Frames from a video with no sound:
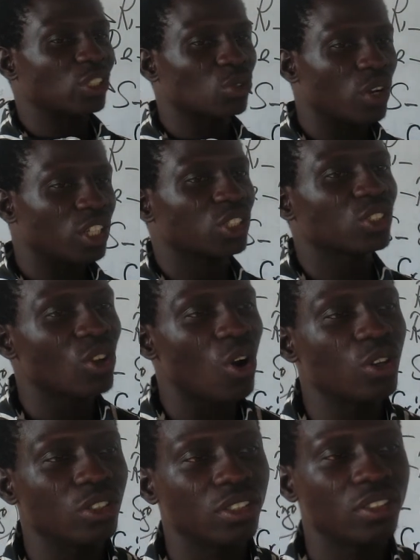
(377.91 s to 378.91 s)
question
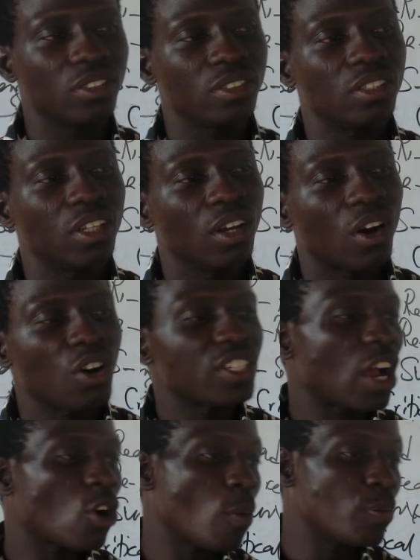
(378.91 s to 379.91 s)
under
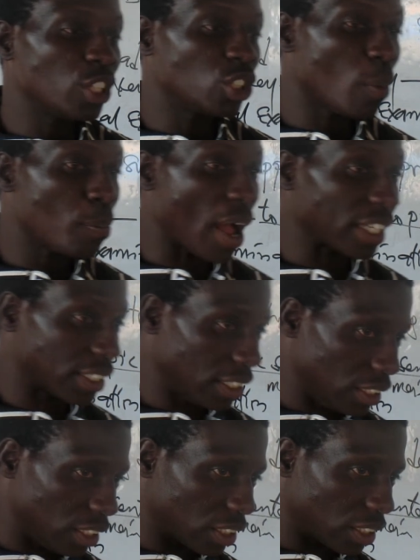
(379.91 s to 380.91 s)
comprehension
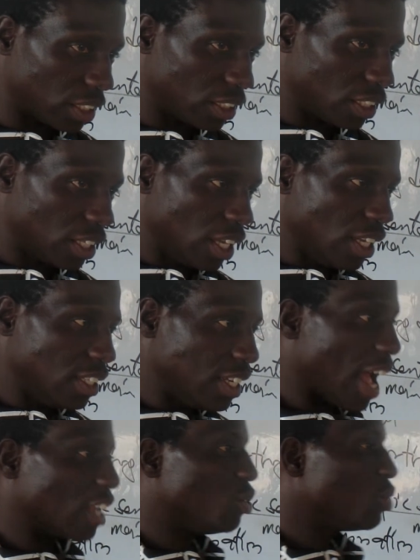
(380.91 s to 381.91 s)
passage
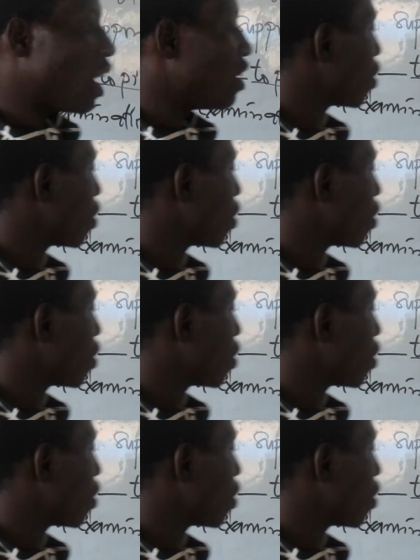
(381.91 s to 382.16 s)
that usually